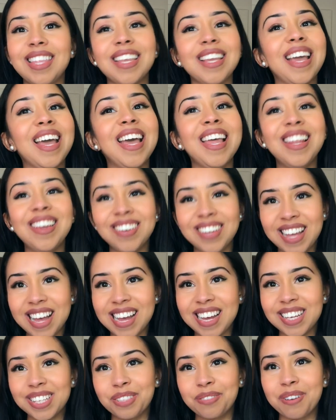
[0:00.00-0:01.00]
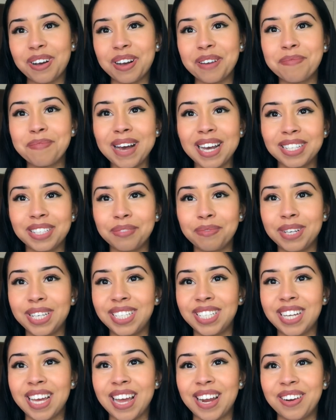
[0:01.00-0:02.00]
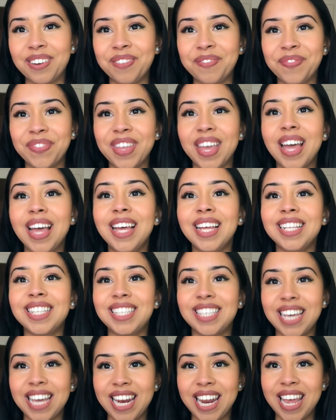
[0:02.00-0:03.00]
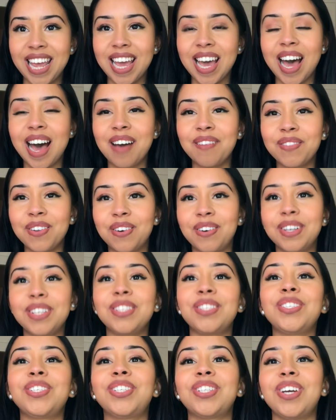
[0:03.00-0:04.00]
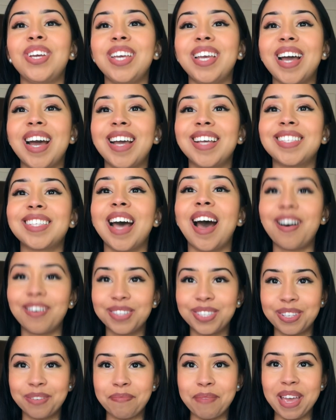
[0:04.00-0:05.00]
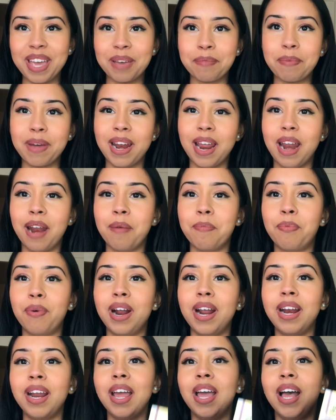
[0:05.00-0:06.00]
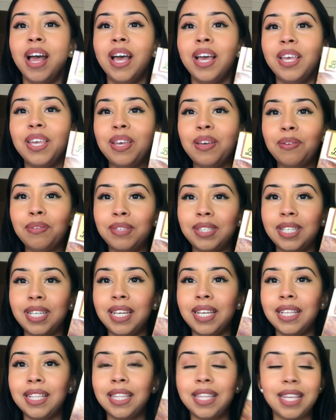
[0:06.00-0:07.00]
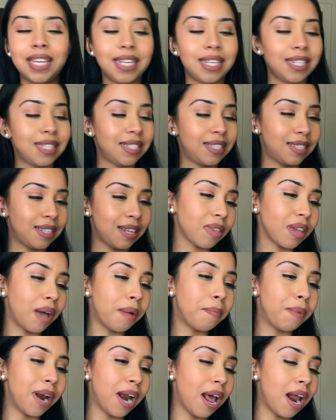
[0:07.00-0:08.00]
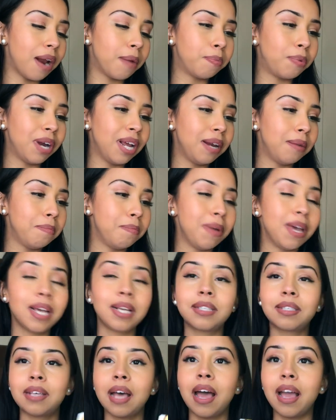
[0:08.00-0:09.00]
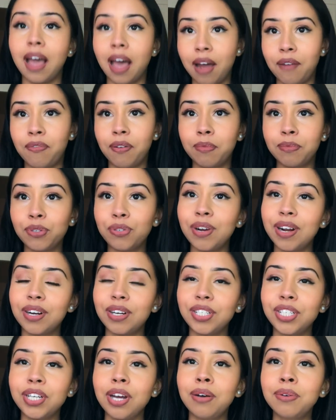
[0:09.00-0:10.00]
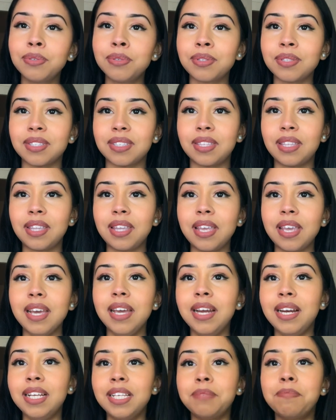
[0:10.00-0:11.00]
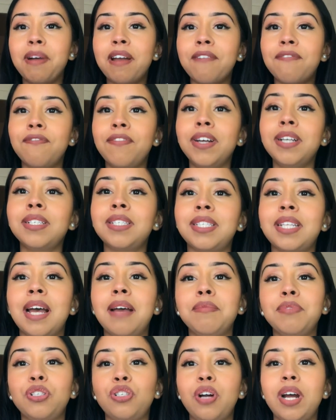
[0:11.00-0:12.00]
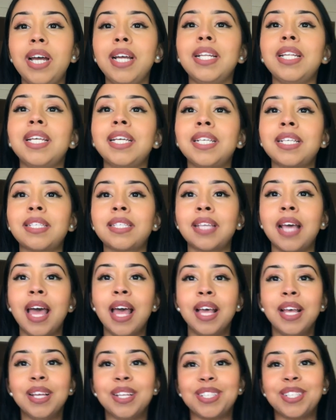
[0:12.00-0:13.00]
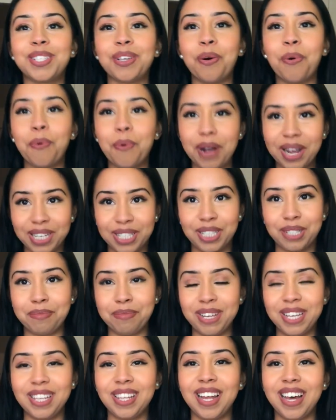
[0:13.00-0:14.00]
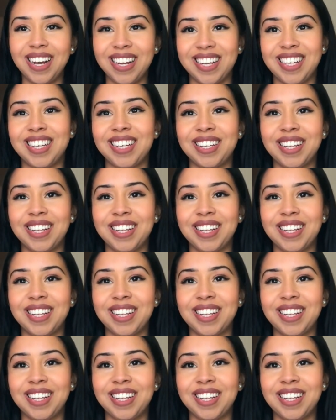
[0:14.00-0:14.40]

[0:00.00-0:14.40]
Hello guys, welcome back to my channel. Today I'm going to show you guys how to make banana bread using this banana bread mix I got from Trader Joe's. It is my first time trying this, so wish me luck.